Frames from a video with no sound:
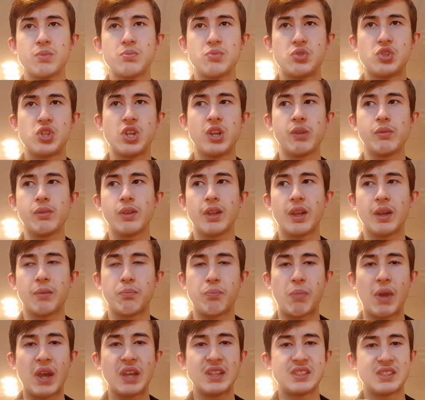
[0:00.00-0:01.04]
genuine,
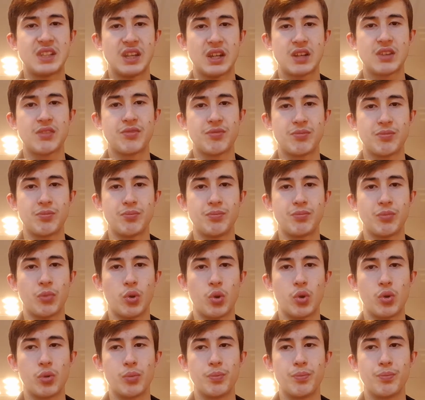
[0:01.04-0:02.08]
like, basic
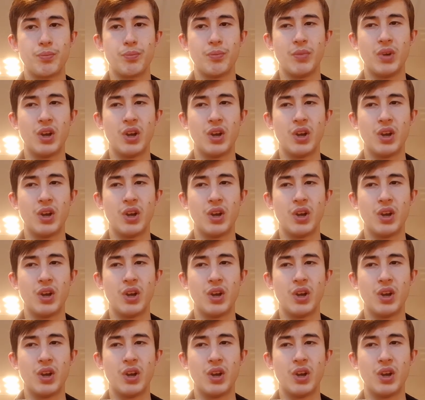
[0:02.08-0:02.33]
or